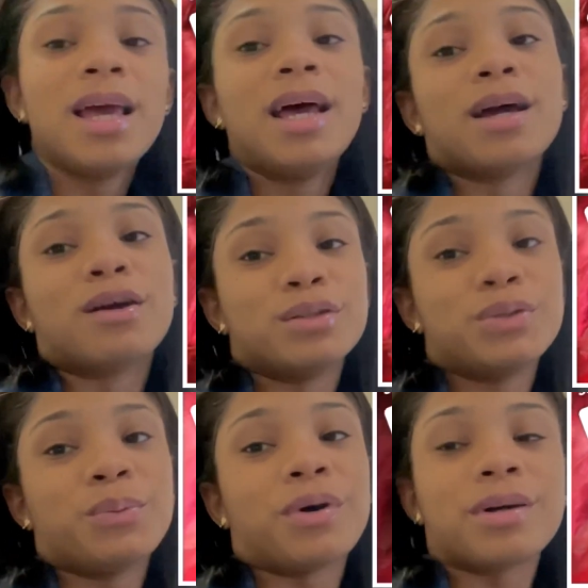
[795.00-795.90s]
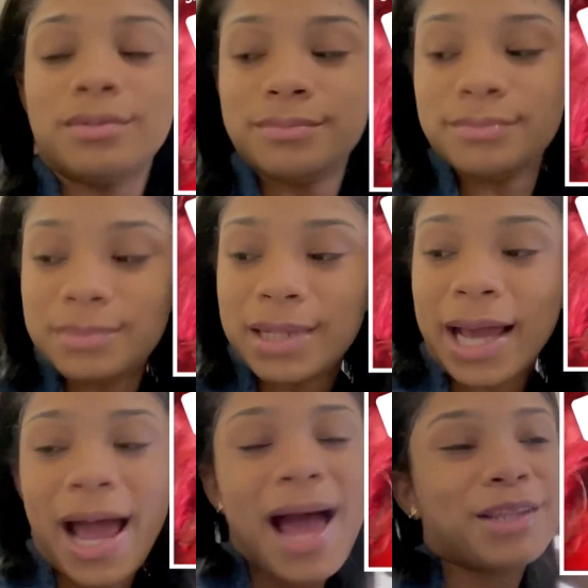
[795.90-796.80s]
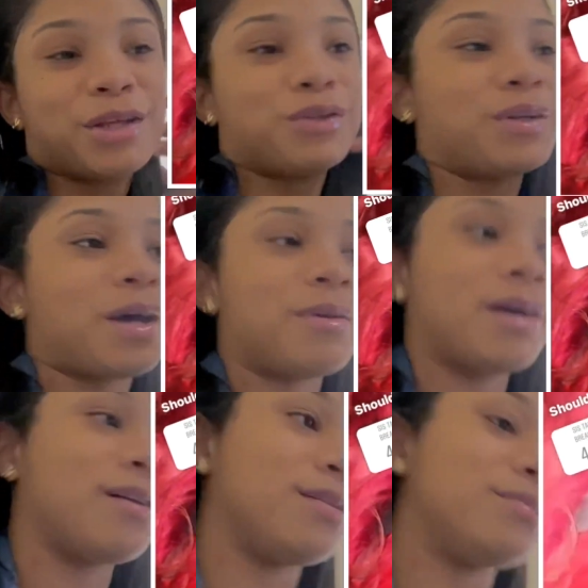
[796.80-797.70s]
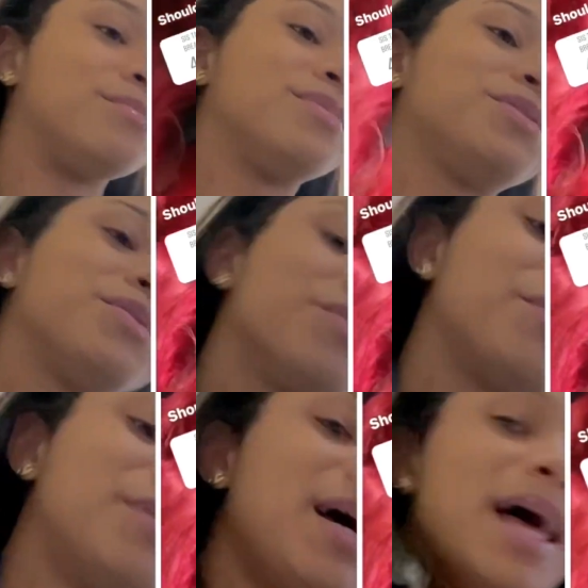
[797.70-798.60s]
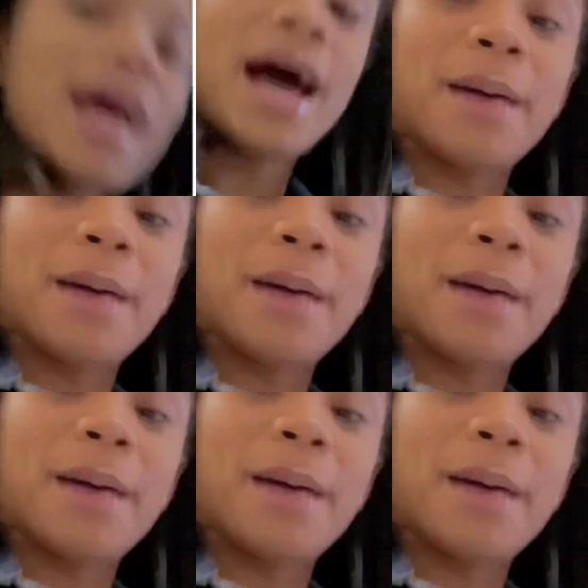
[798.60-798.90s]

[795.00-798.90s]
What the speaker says: go to work. Like, I had to know that would have come. So I'm